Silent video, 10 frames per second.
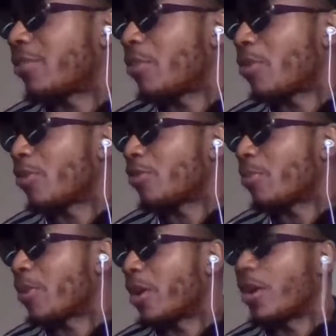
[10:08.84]
Marcus
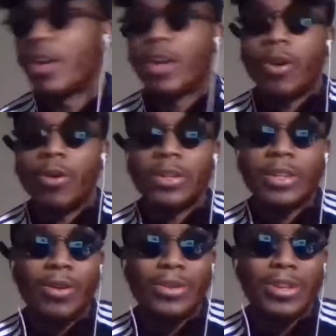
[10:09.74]
Brown.
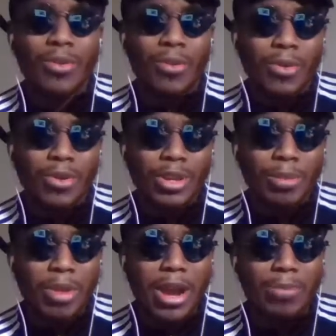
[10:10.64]
Only Earl
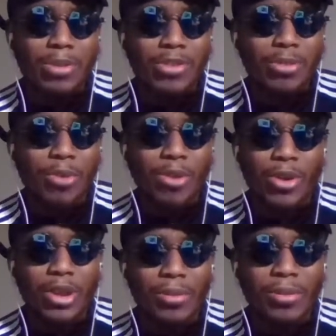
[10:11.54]
and probably
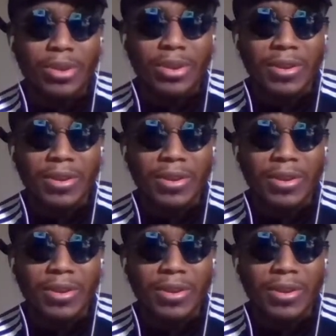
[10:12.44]
Jamal Heron